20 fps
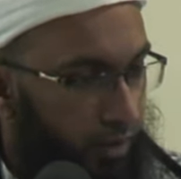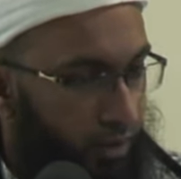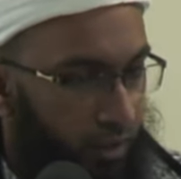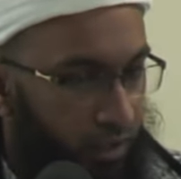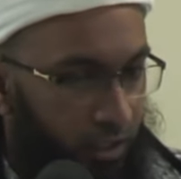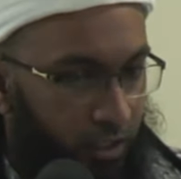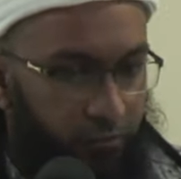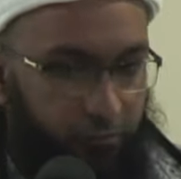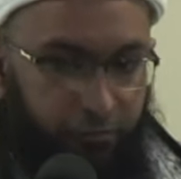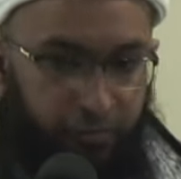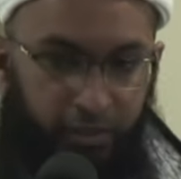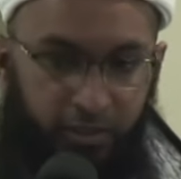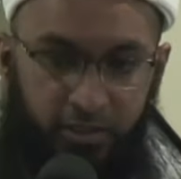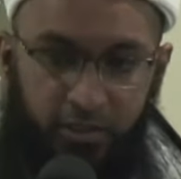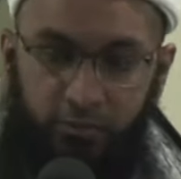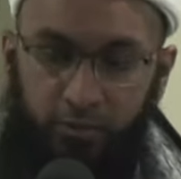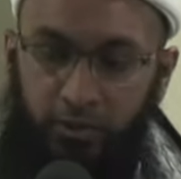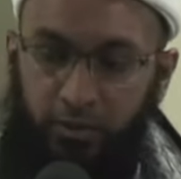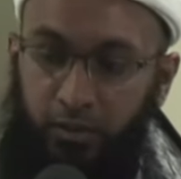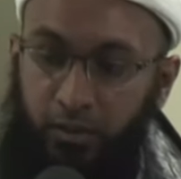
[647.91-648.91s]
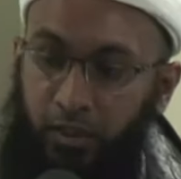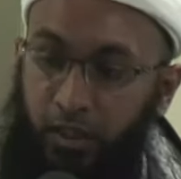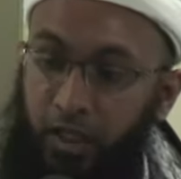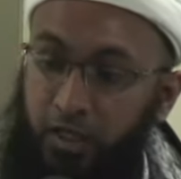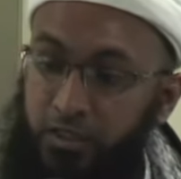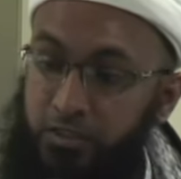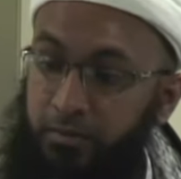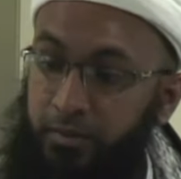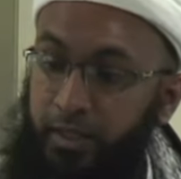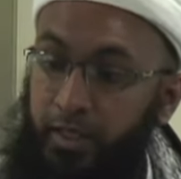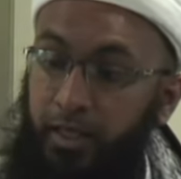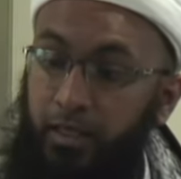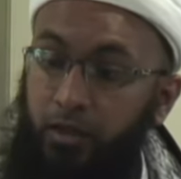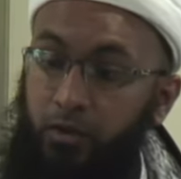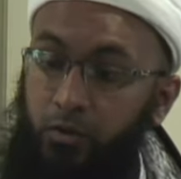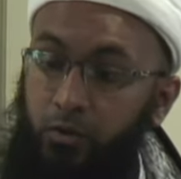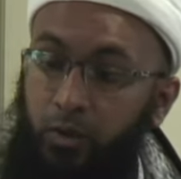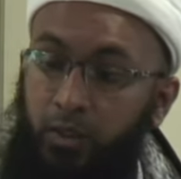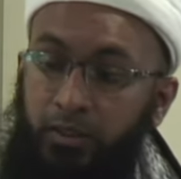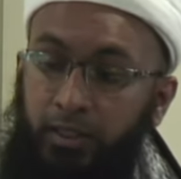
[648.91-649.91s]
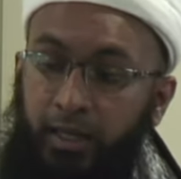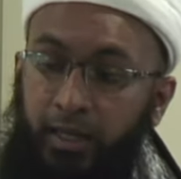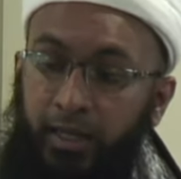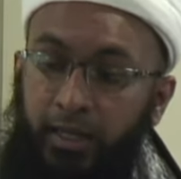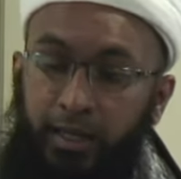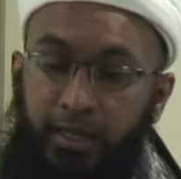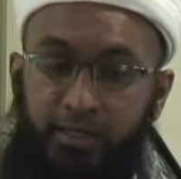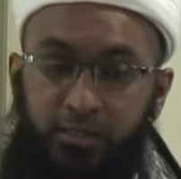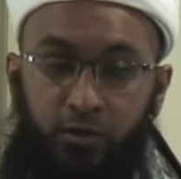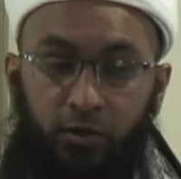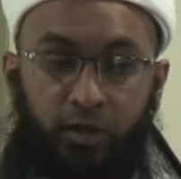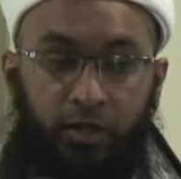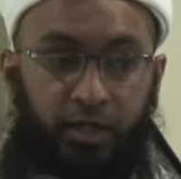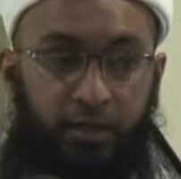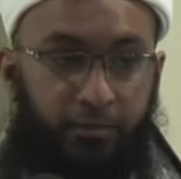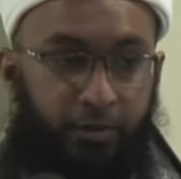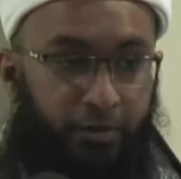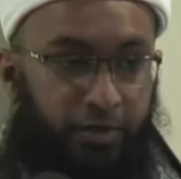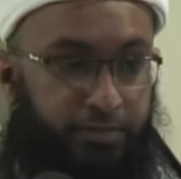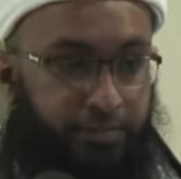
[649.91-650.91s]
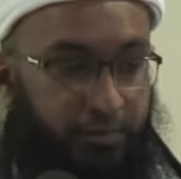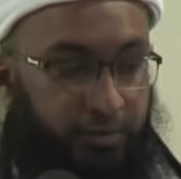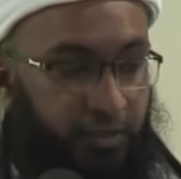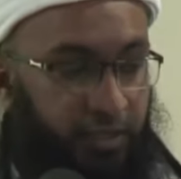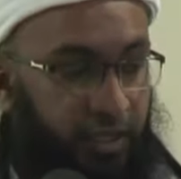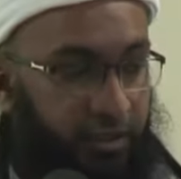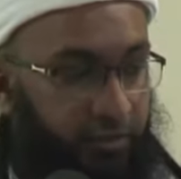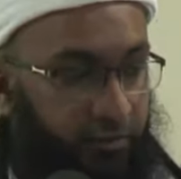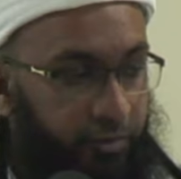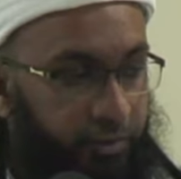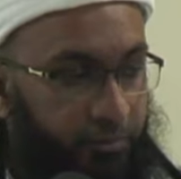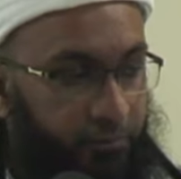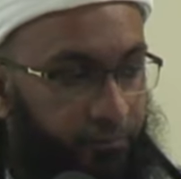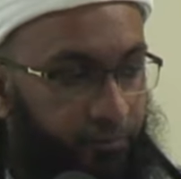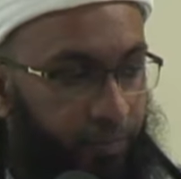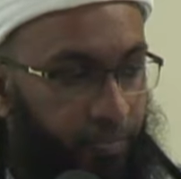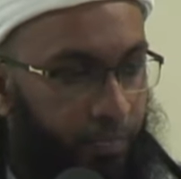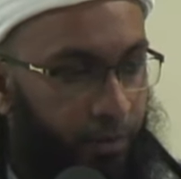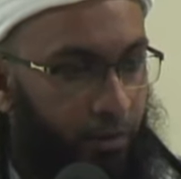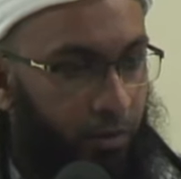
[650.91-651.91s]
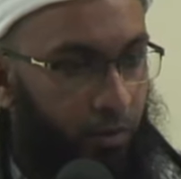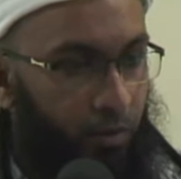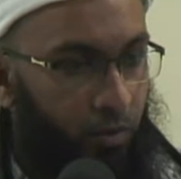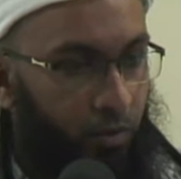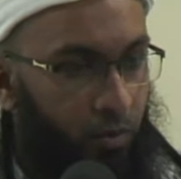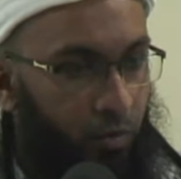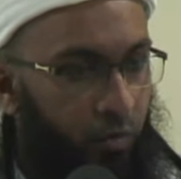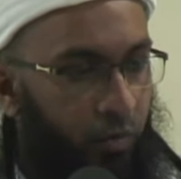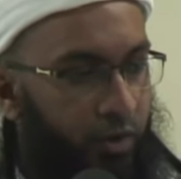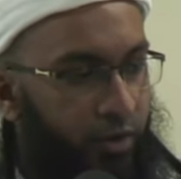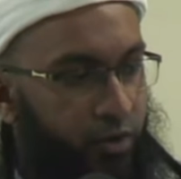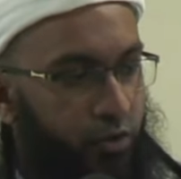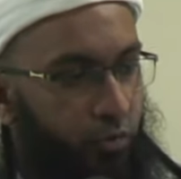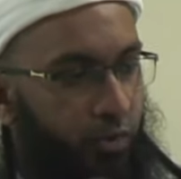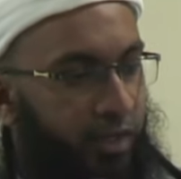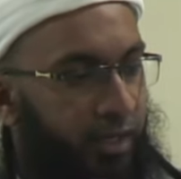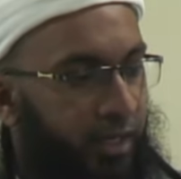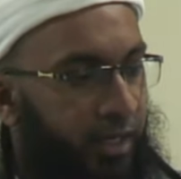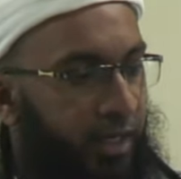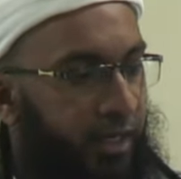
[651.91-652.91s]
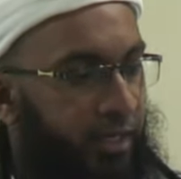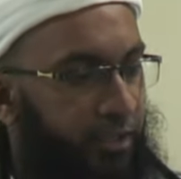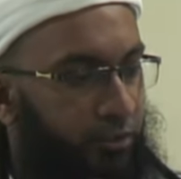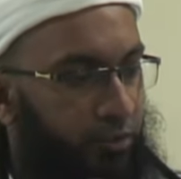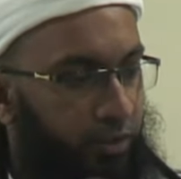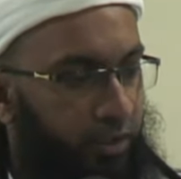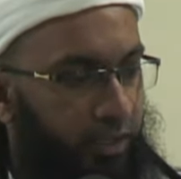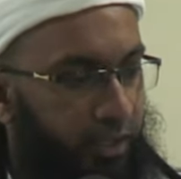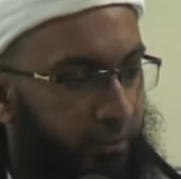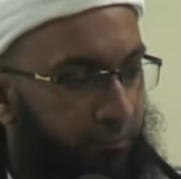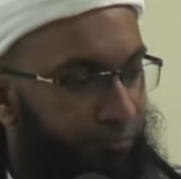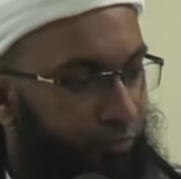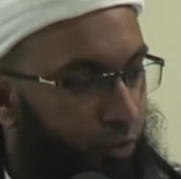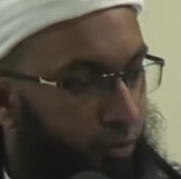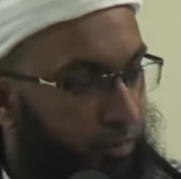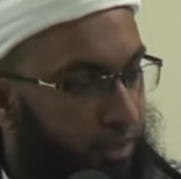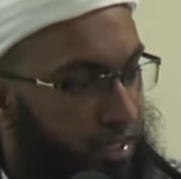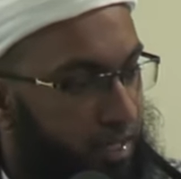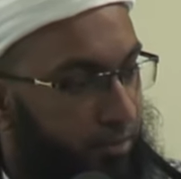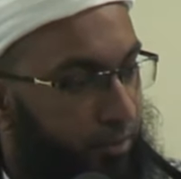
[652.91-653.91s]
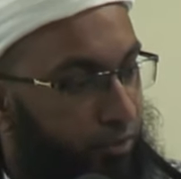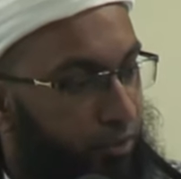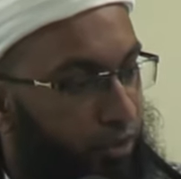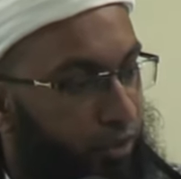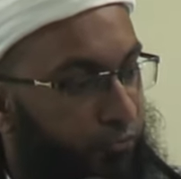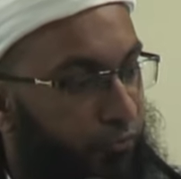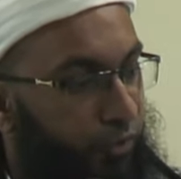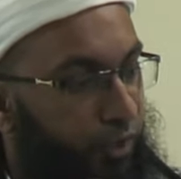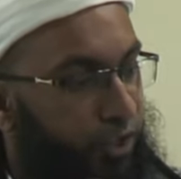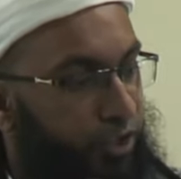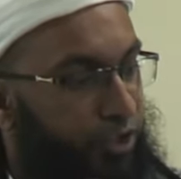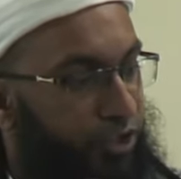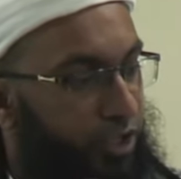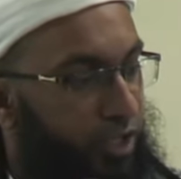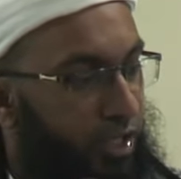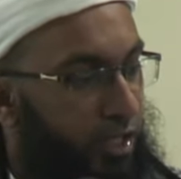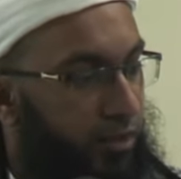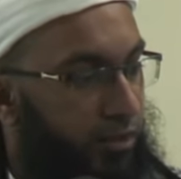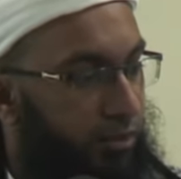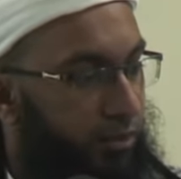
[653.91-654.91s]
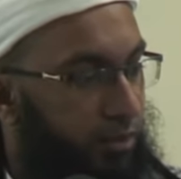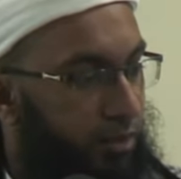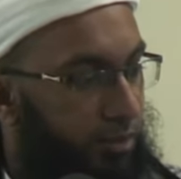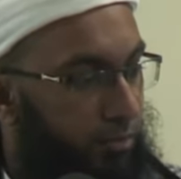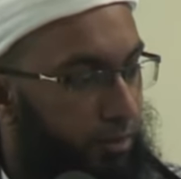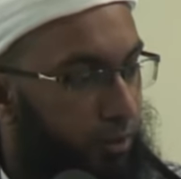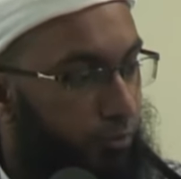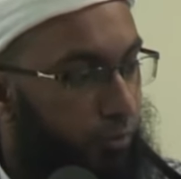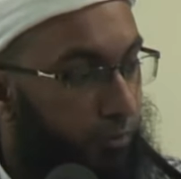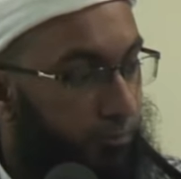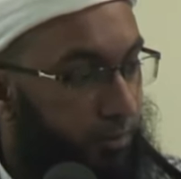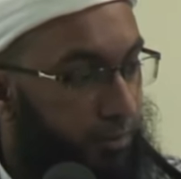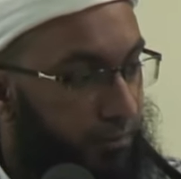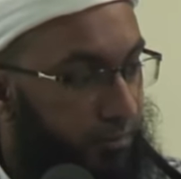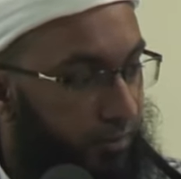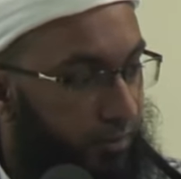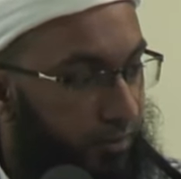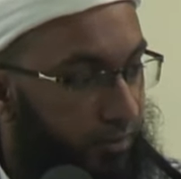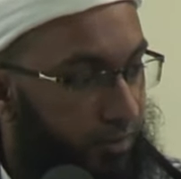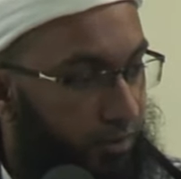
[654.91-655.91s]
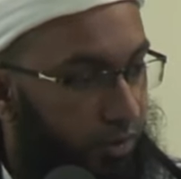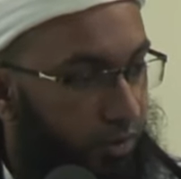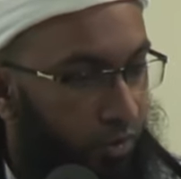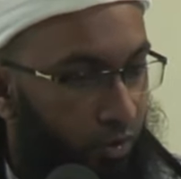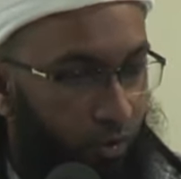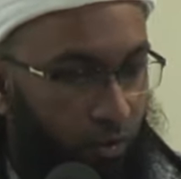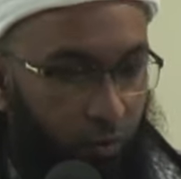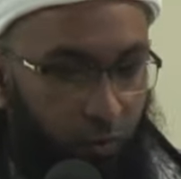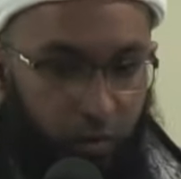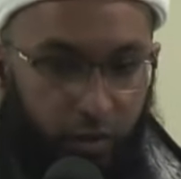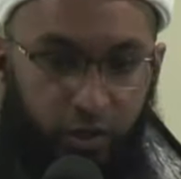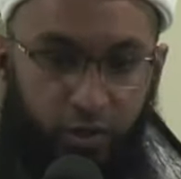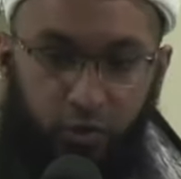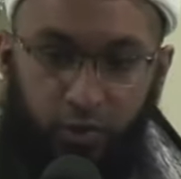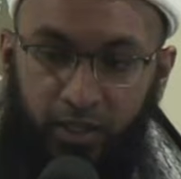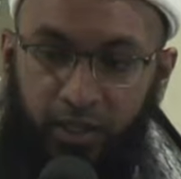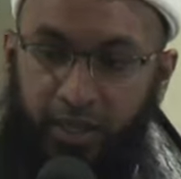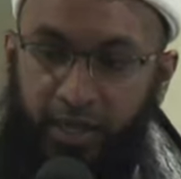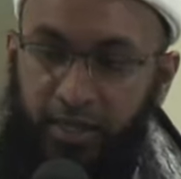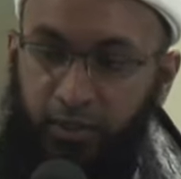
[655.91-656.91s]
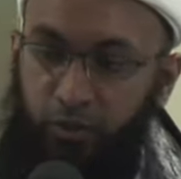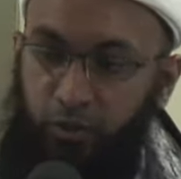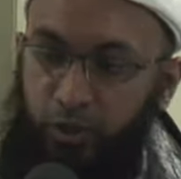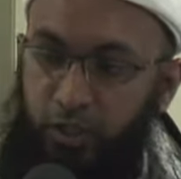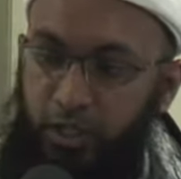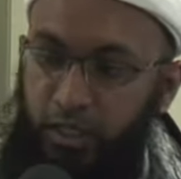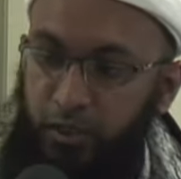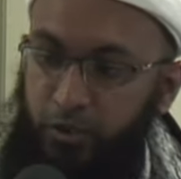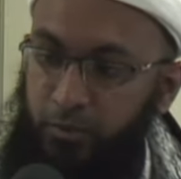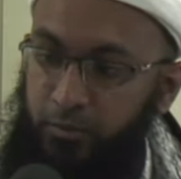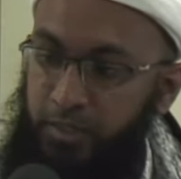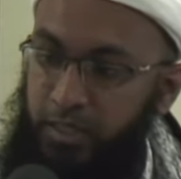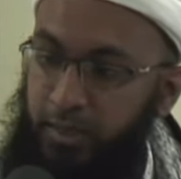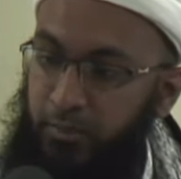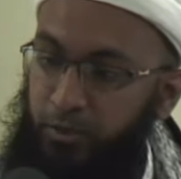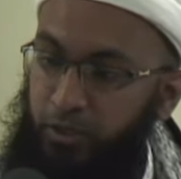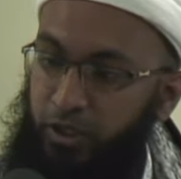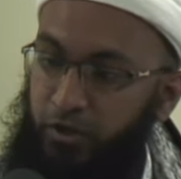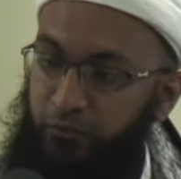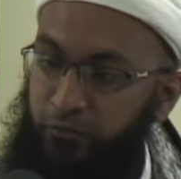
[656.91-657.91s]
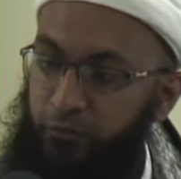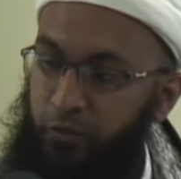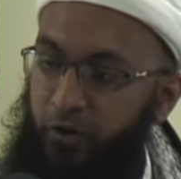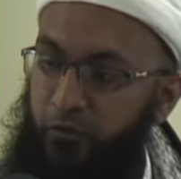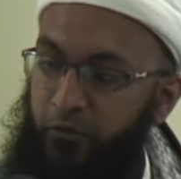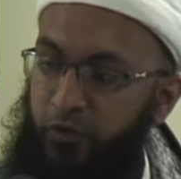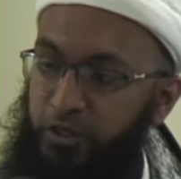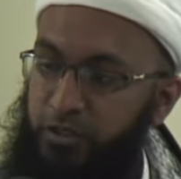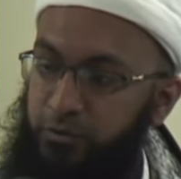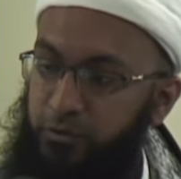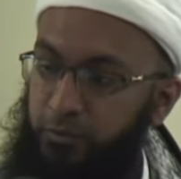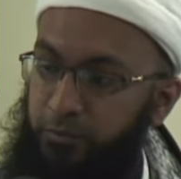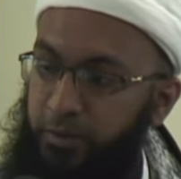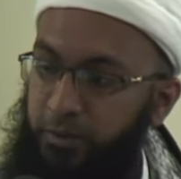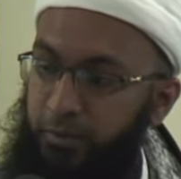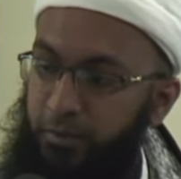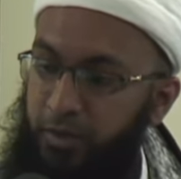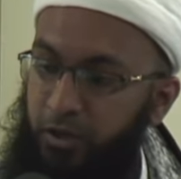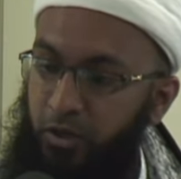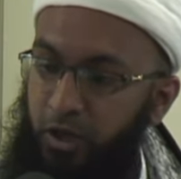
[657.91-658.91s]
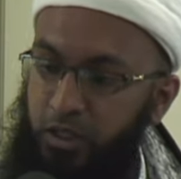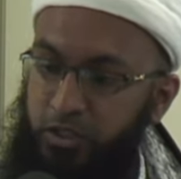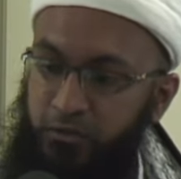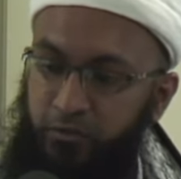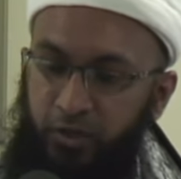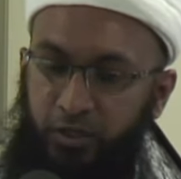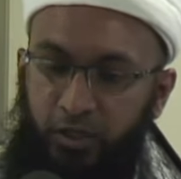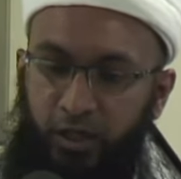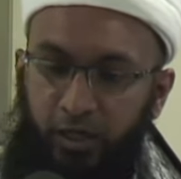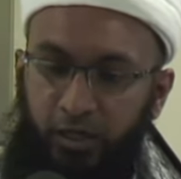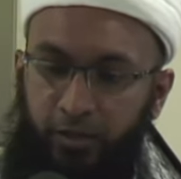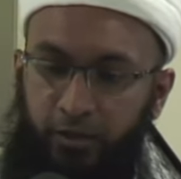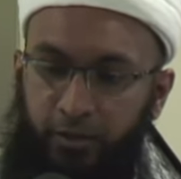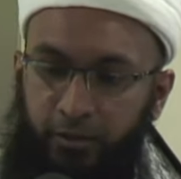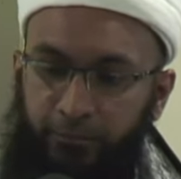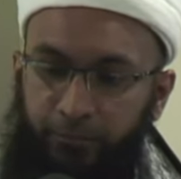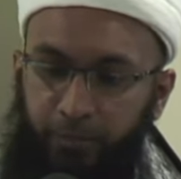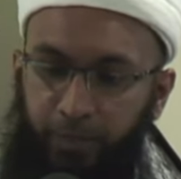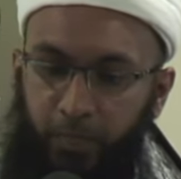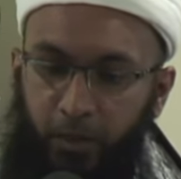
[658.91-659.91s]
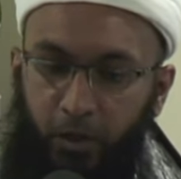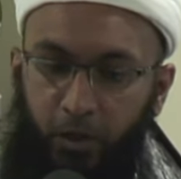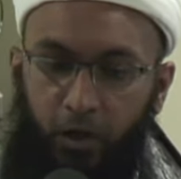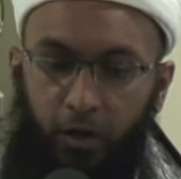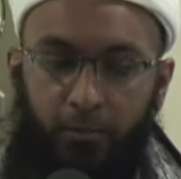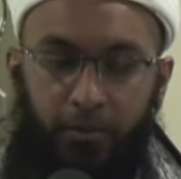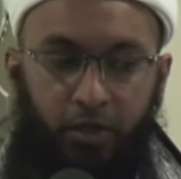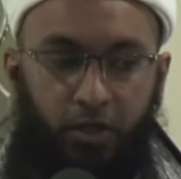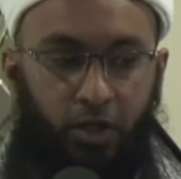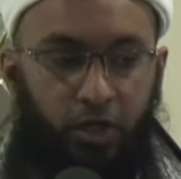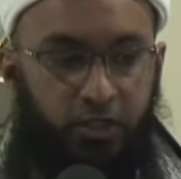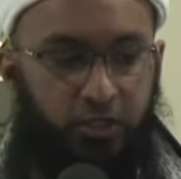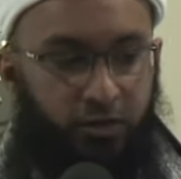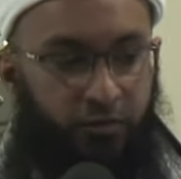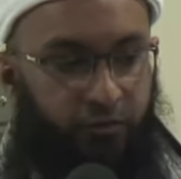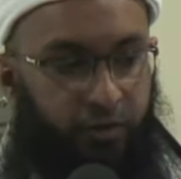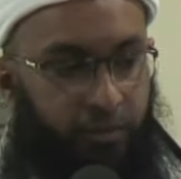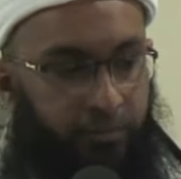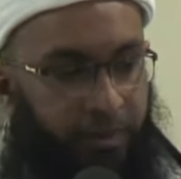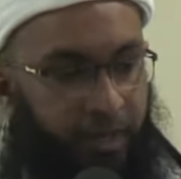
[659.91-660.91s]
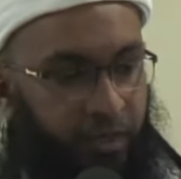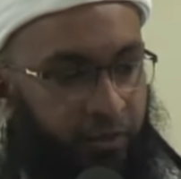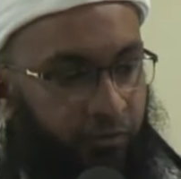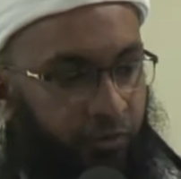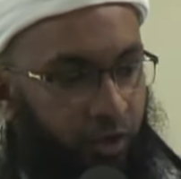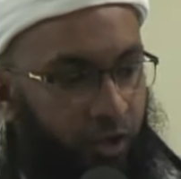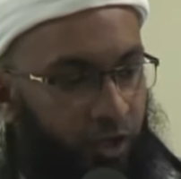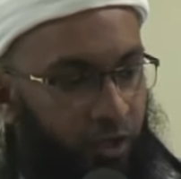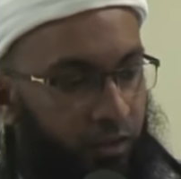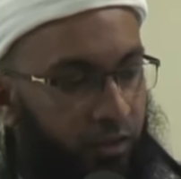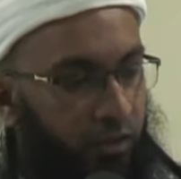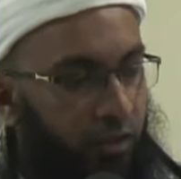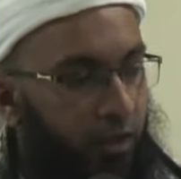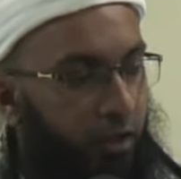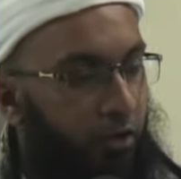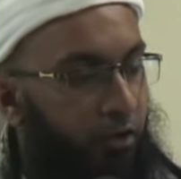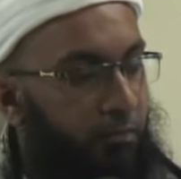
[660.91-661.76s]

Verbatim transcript: If this is what Allah subhanahu wa ta'ala is looking at my respected gathering, who are you and I today to be able to differentiate between people? Who are you and I today to be able to give preference to people because of the color or because of their background or